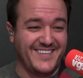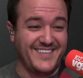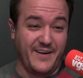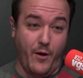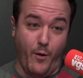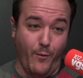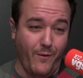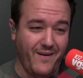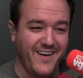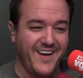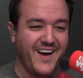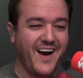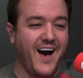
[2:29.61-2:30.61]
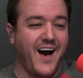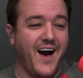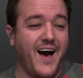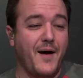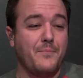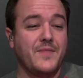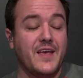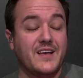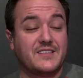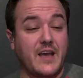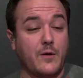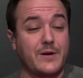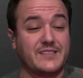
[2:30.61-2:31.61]
No.
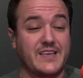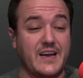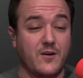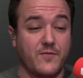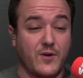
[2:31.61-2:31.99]
Scary scene